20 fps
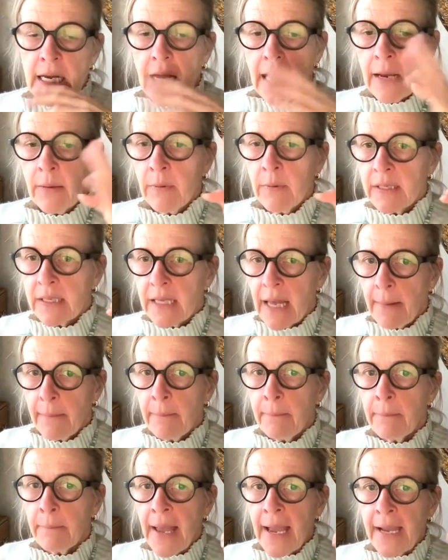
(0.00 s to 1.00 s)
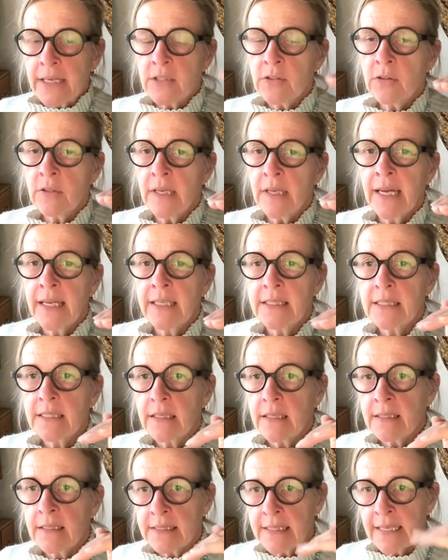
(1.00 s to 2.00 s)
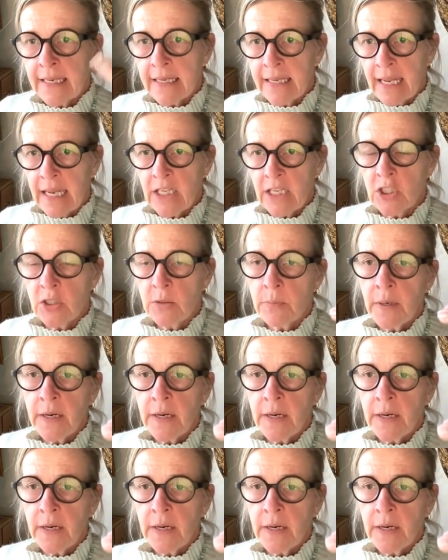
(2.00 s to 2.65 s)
I will come back to that delegation